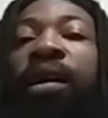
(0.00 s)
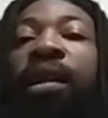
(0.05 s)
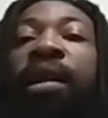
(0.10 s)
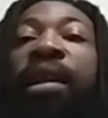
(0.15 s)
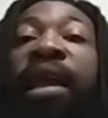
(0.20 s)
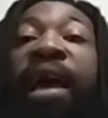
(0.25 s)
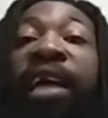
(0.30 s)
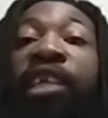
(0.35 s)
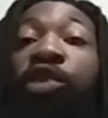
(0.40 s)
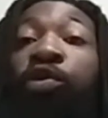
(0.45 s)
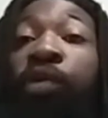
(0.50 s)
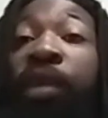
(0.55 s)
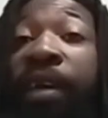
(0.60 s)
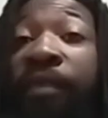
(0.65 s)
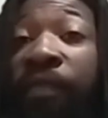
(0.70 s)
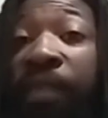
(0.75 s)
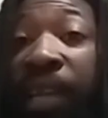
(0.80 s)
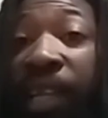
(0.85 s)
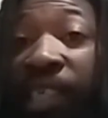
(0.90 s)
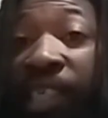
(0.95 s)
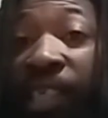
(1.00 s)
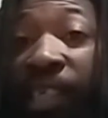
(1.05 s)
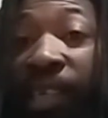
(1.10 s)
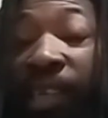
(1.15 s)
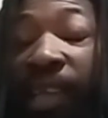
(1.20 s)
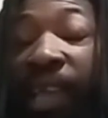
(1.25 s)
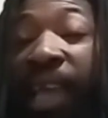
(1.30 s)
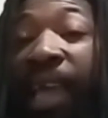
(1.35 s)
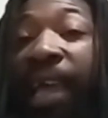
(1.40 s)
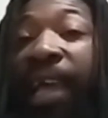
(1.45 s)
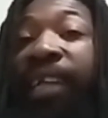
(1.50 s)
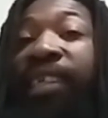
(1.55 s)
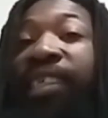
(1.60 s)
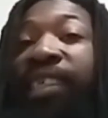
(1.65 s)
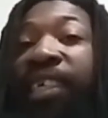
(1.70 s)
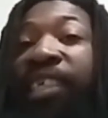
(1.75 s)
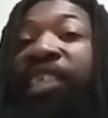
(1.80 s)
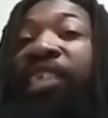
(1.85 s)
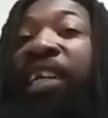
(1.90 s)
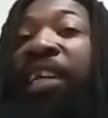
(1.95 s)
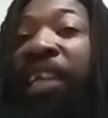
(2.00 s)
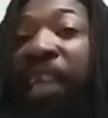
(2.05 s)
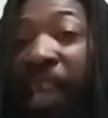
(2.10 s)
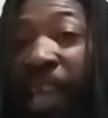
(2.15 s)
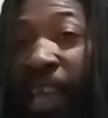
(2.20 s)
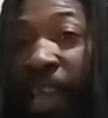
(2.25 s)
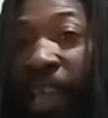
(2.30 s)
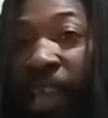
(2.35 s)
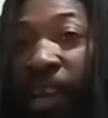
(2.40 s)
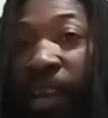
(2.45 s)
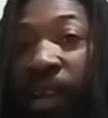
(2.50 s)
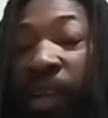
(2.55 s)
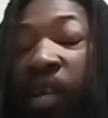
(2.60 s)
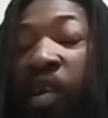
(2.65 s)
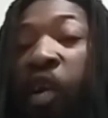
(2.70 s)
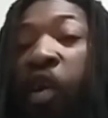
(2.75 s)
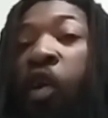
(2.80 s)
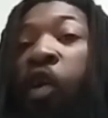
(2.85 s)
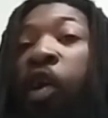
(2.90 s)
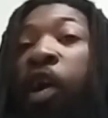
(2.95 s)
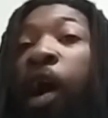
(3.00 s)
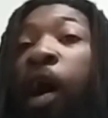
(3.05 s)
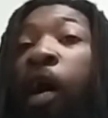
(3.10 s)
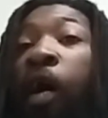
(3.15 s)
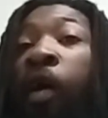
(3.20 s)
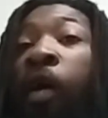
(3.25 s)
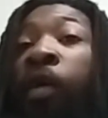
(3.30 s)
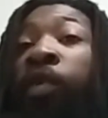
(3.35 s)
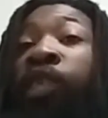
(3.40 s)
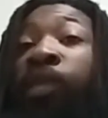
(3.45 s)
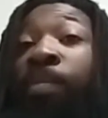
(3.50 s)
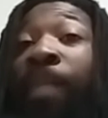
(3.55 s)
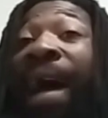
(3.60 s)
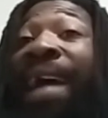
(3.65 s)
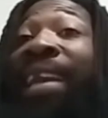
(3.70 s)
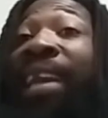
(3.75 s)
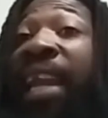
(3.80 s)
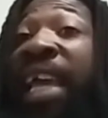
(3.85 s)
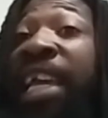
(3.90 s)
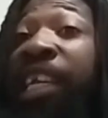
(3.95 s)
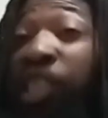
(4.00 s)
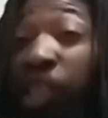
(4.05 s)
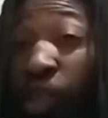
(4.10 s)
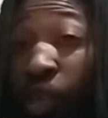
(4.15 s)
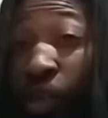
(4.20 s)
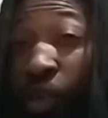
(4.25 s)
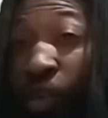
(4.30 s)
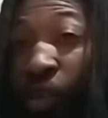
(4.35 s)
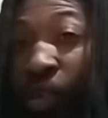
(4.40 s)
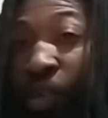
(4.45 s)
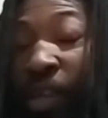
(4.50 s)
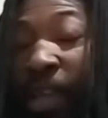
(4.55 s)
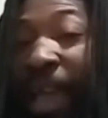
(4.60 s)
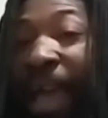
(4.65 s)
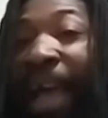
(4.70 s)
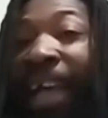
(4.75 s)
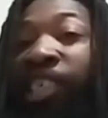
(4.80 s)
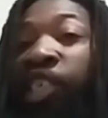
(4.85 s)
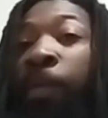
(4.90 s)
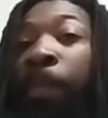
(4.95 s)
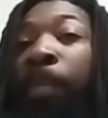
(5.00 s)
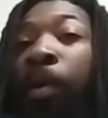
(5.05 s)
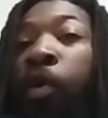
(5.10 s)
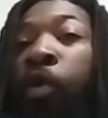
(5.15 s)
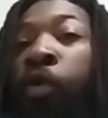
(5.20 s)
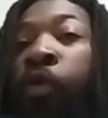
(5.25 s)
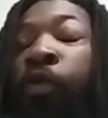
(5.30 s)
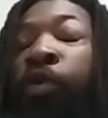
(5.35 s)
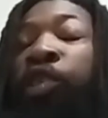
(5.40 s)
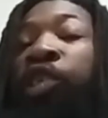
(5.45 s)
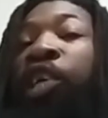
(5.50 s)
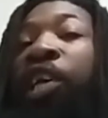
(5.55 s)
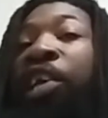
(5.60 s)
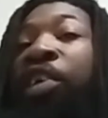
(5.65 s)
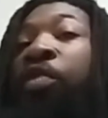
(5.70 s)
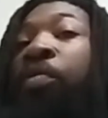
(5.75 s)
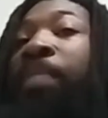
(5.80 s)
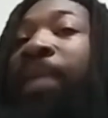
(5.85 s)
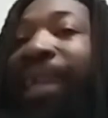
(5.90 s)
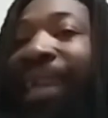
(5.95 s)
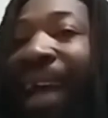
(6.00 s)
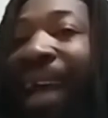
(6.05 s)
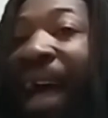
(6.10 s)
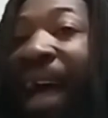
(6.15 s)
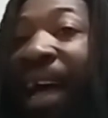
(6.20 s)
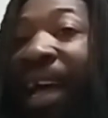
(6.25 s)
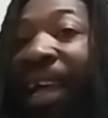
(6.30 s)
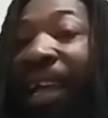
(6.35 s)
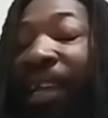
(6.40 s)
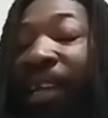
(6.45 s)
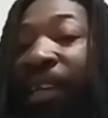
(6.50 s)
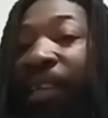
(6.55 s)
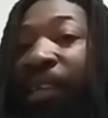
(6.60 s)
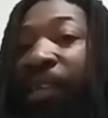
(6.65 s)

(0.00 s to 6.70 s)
Natural definition: existing in or caused by nature as opposed to humankind.